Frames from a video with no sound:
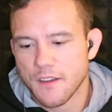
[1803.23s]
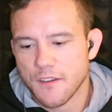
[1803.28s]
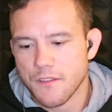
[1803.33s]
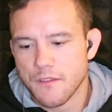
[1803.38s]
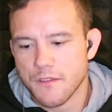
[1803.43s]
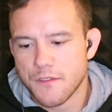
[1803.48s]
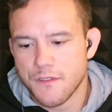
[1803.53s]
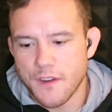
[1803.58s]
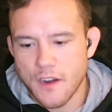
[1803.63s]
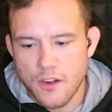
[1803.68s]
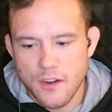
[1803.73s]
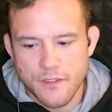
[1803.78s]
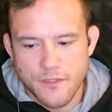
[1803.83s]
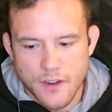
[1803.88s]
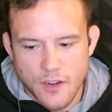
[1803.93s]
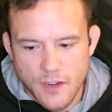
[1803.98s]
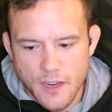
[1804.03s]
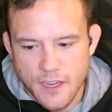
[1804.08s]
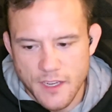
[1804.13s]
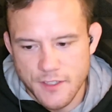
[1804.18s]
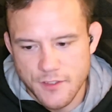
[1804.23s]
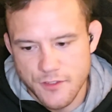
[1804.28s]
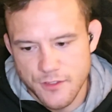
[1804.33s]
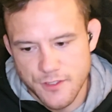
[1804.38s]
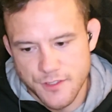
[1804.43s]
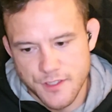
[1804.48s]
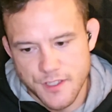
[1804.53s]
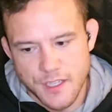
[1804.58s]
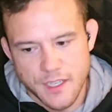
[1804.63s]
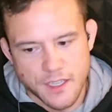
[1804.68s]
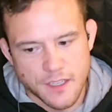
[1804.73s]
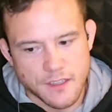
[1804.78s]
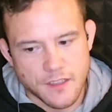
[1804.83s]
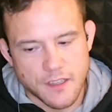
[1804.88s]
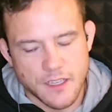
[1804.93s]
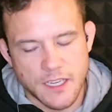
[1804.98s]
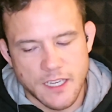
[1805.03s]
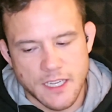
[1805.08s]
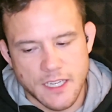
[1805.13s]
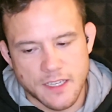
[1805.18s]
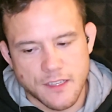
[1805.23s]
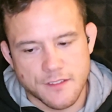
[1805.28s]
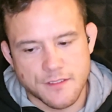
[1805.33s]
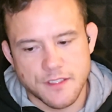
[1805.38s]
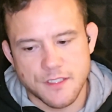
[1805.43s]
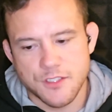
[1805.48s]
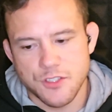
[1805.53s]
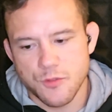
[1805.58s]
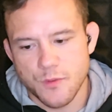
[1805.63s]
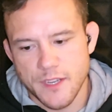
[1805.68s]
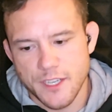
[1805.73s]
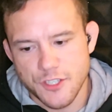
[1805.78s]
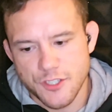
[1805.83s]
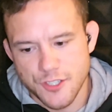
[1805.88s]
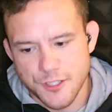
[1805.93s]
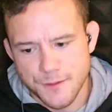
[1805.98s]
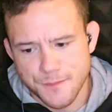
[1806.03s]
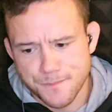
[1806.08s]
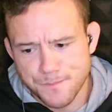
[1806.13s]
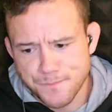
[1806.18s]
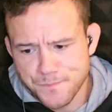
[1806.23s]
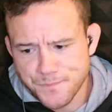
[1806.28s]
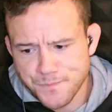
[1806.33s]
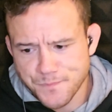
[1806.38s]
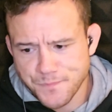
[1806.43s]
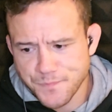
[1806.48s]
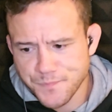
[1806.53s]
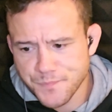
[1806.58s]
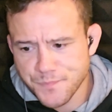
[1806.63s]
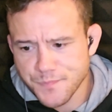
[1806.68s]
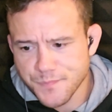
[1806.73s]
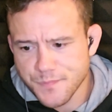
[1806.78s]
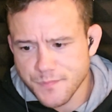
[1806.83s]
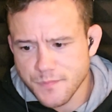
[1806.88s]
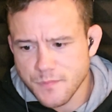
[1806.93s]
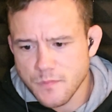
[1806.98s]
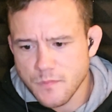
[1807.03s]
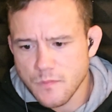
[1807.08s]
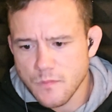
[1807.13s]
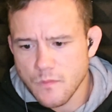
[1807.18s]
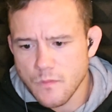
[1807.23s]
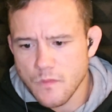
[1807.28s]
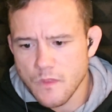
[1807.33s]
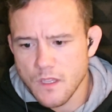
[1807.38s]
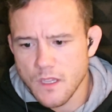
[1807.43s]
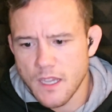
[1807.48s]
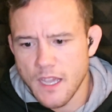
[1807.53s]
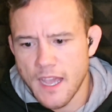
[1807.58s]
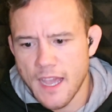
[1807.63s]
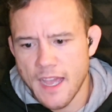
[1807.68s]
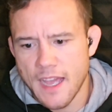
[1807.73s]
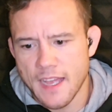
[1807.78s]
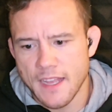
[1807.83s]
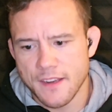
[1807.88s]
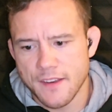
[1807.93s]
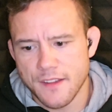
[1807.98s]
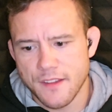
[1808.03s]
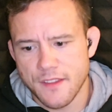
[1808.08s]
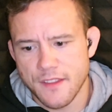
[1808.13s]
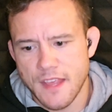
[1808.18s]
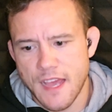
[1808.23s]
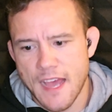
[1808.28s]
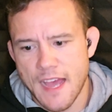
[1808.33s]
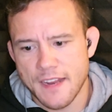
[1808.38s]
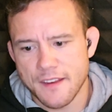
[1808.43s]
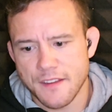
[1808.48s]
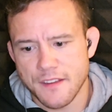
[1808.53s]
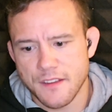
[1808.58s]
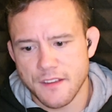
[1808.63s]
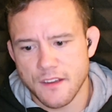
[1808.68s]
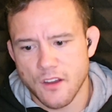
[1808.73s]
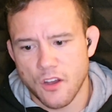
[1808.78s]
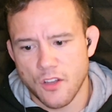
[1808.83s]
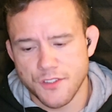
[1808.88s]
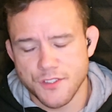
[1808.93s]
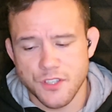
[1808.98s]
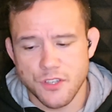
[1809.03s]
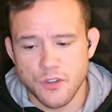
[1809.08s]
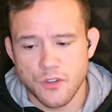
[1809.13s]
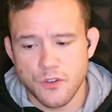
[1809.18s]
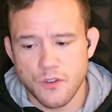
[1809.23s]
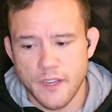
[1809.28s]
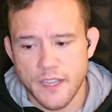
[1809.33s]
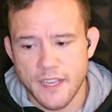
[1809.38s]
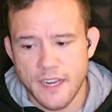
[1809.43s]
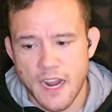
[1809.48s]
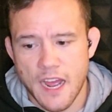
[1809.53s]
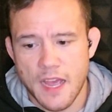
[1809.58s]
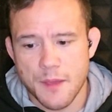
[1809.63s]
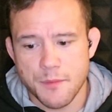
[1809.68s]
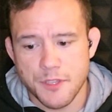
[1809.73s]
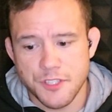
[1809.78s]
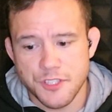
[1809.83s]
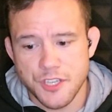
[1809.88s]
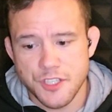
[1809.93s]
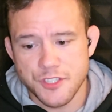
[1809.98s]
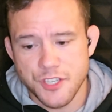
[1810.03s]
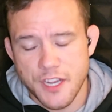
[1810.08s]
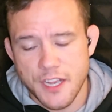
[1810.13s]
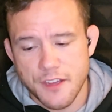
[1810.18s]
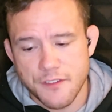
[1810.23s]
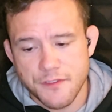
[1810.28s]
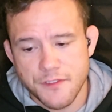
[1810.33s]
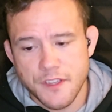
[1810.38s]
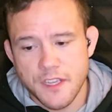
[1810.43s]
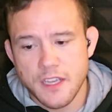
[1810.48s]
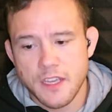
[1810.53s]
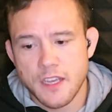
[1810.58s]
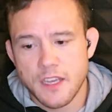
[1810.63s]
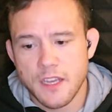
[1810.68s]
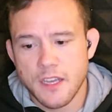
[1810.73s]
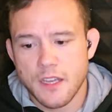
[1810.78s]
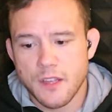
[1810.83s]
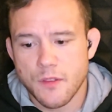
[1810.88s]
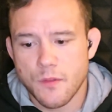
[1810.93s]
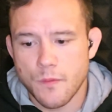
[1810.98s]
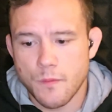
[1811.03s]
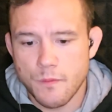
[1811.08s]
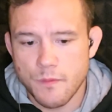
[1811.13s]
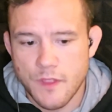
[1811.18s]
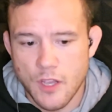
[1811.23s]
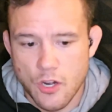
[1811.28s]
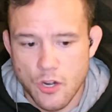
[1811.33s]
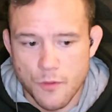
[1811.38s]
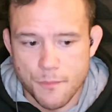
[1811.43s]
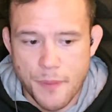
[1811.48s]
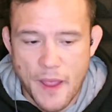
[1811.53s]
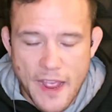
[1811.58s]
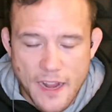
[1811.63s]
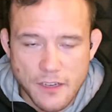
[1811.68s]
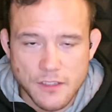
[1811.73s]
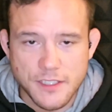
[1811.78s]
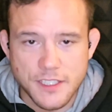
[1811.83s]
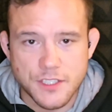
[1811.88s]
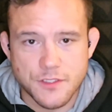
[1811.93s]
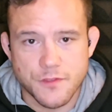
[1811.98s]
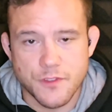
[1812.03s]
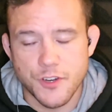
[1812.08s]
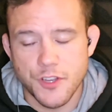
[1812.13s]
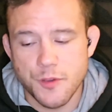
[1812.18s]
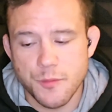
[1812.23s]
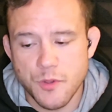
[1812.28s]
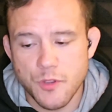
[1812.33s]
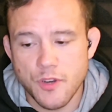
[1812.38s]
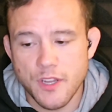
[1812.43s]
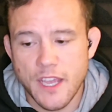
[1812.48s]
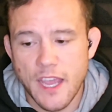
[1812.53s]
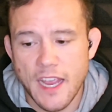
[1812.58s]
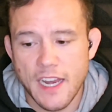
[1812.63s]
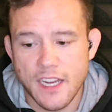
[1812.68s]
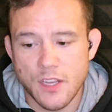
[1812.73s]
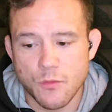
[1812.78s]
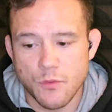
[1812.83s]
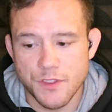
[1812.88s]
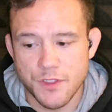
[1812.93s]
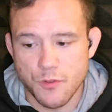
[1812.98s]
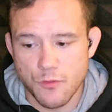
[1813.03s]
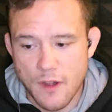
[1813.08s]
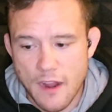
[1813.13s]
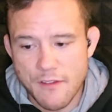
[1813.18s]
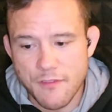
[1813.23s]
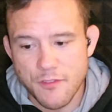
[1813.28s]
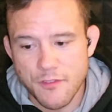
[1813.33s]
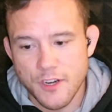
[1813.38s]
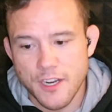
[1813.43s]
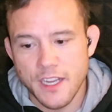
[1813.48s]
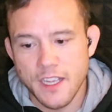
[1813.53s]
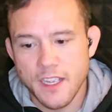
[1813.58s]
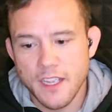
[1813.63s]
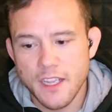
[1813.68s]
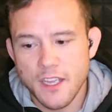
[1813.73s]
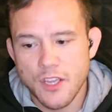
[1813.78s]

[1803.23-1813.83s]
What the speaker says: Very, very interesting situation. And that also in IBJJF, there are penalties for communicating with the referee.